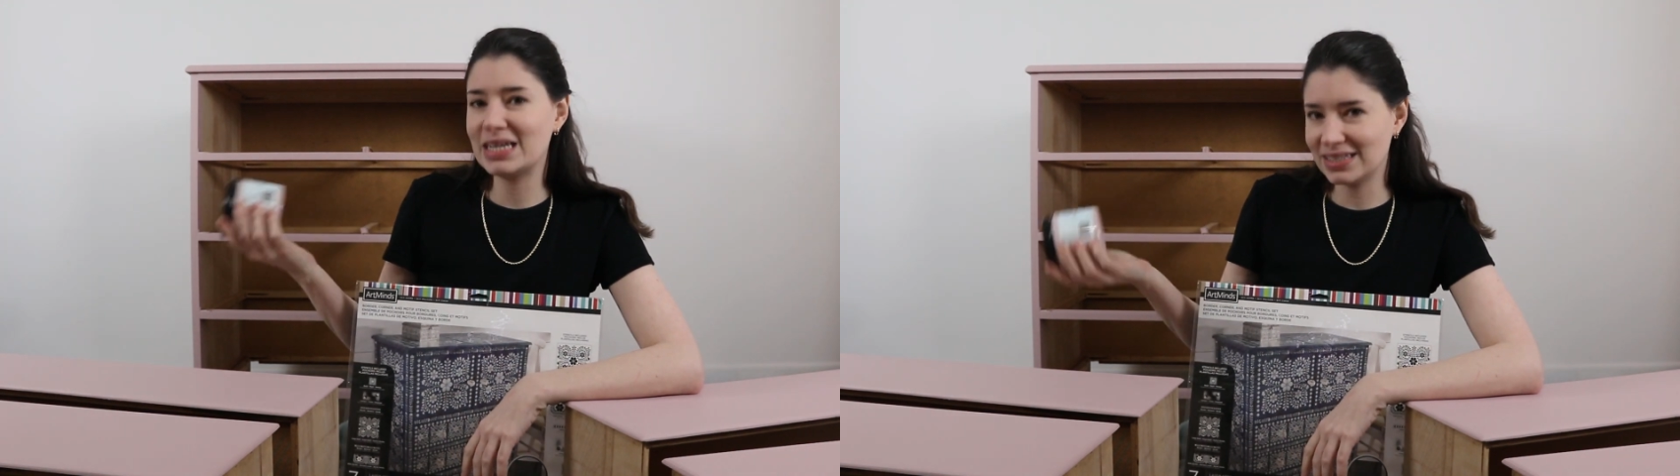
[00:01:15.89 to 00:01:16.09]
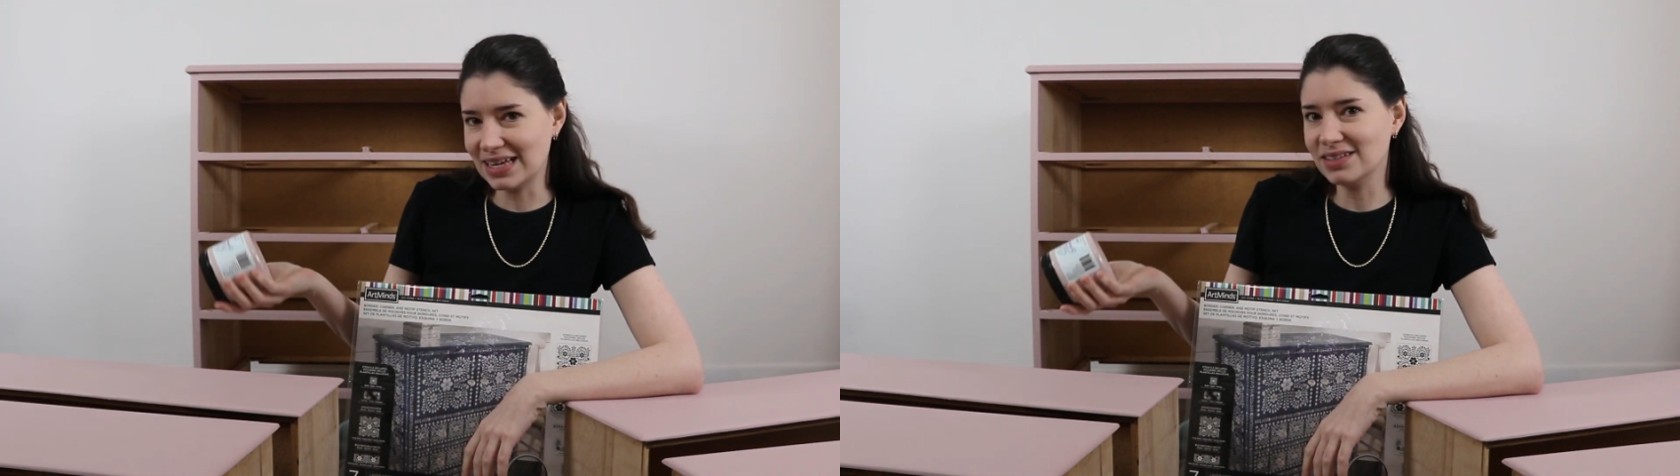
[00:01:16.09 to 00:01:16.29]

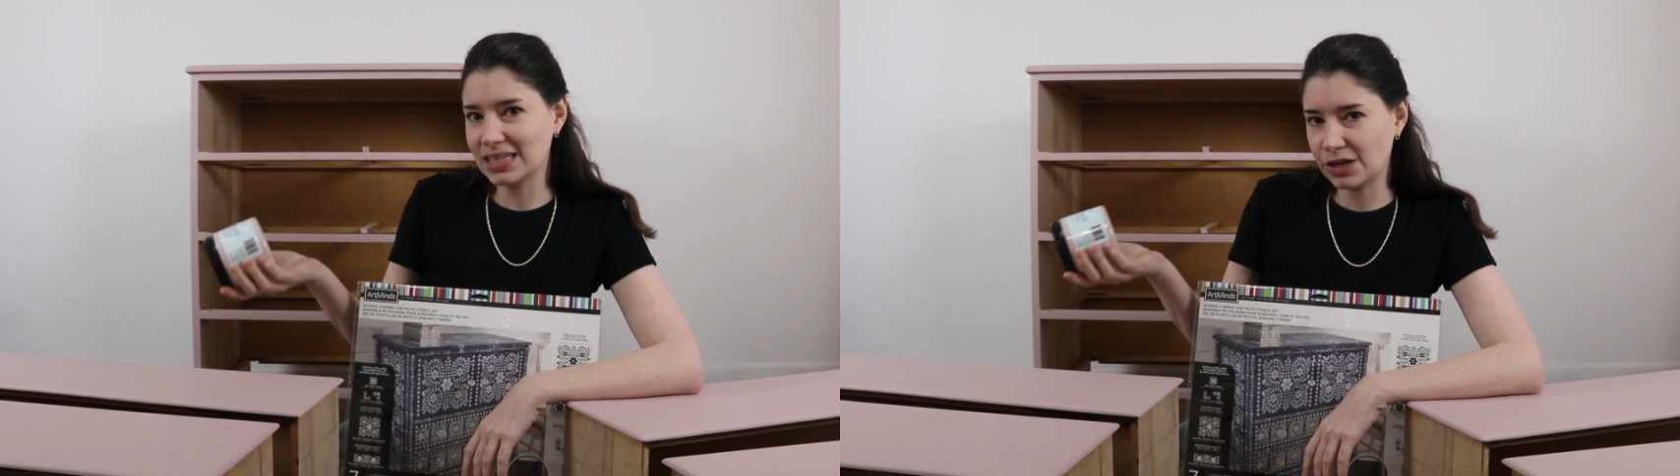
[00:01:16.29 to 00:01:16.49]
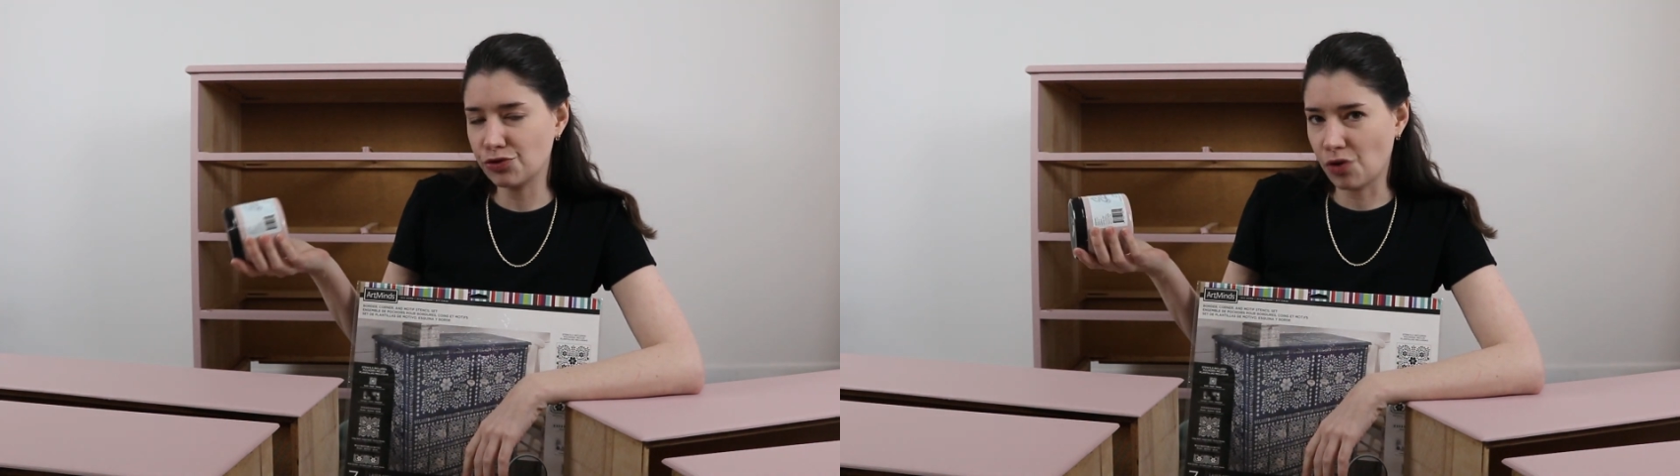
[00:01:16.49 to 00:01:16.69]
it sounds
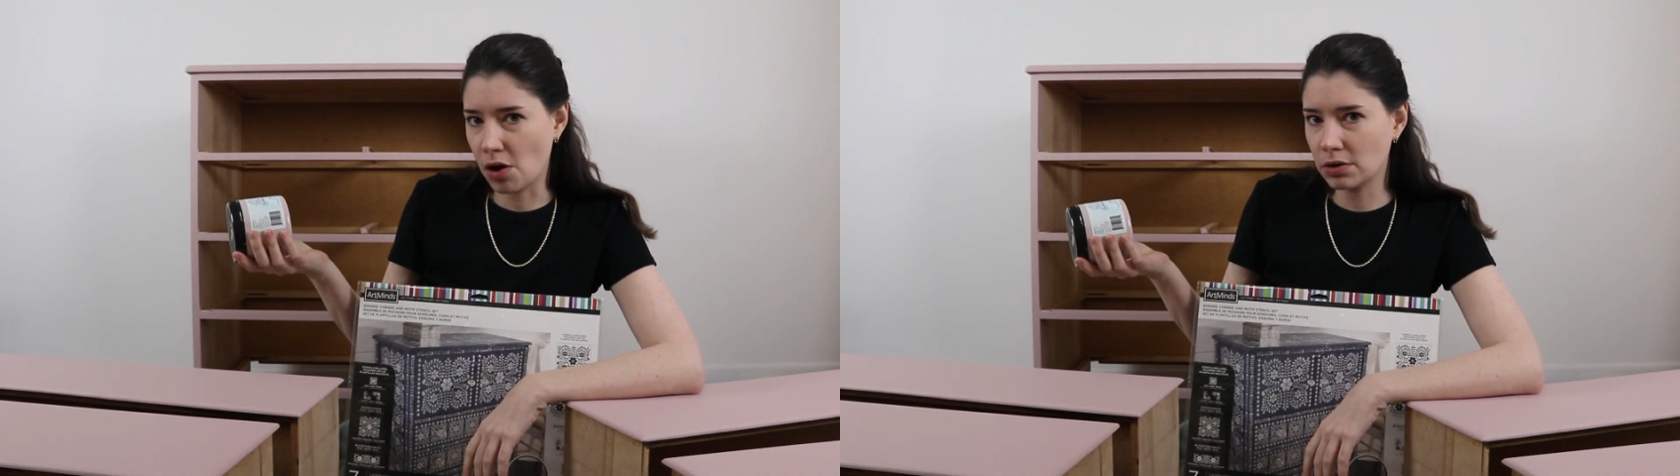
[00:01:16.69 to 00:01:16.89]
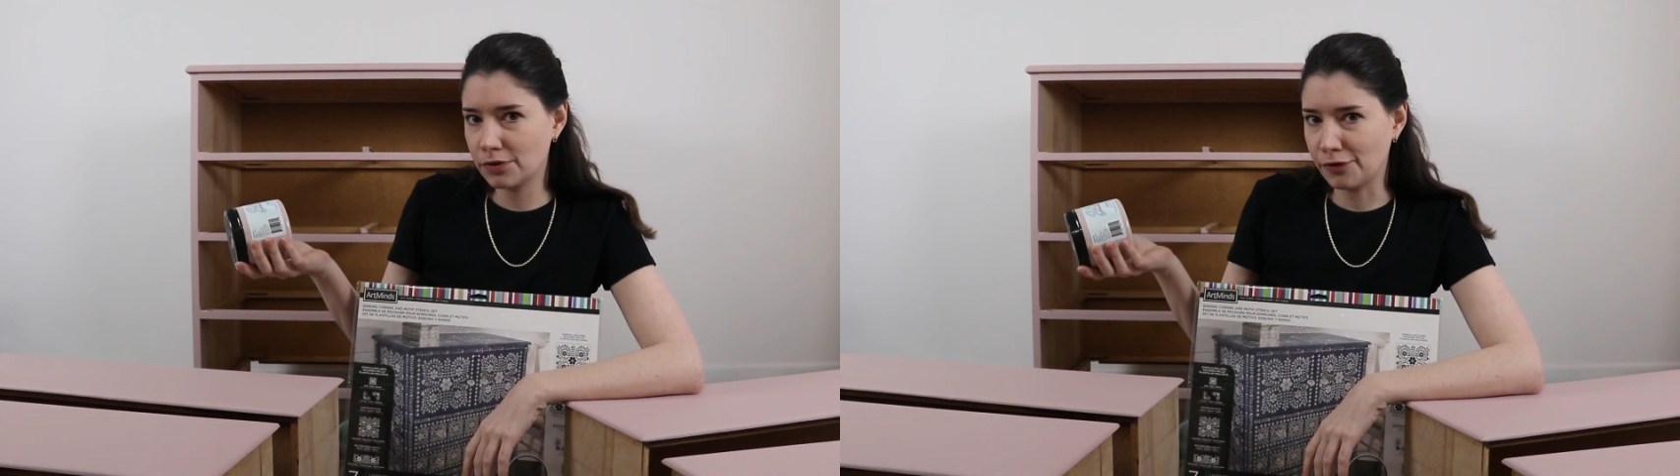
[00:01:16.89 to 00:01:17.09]
like
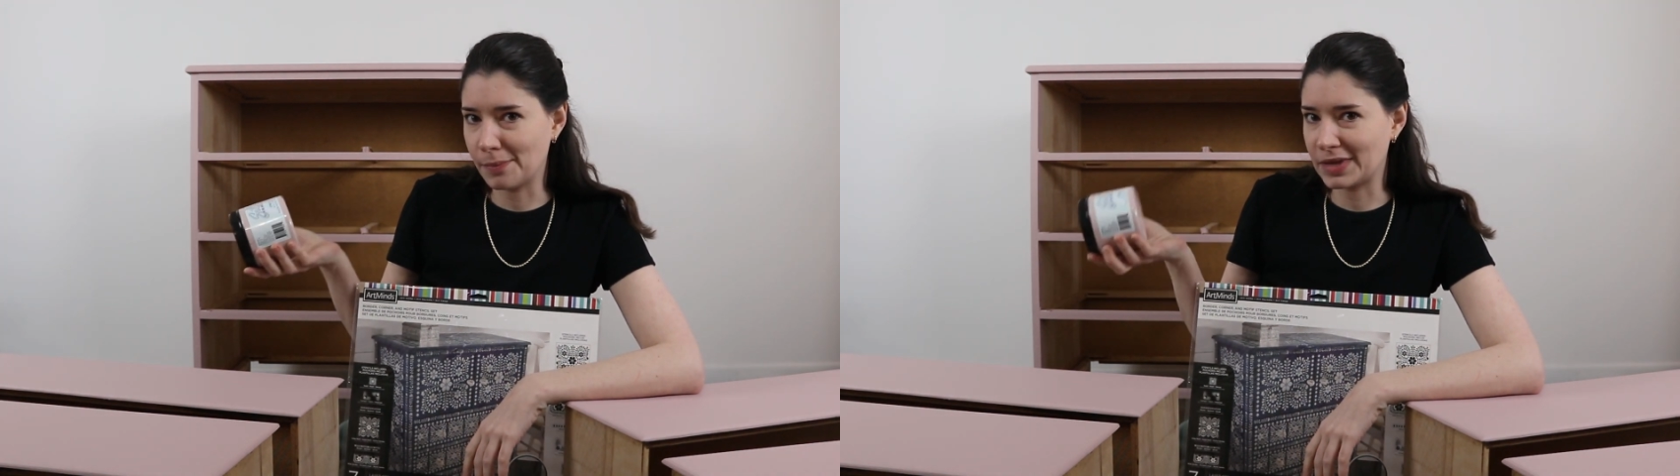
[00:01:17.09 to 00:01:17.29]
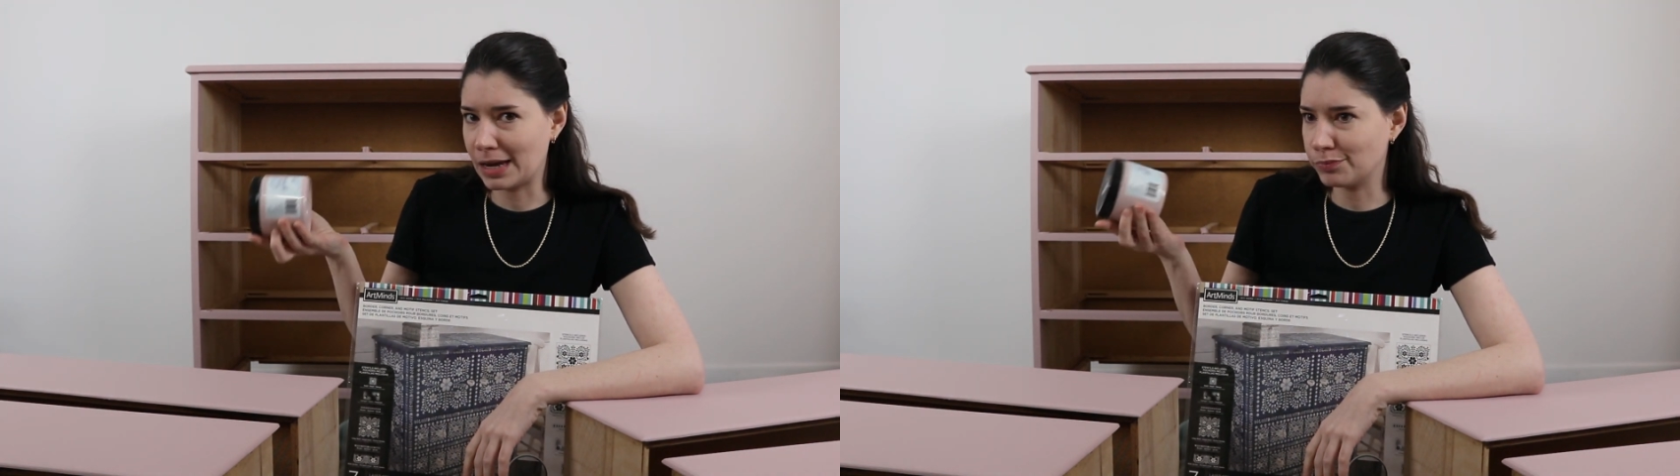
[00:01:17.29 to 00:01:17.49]
Kronk from The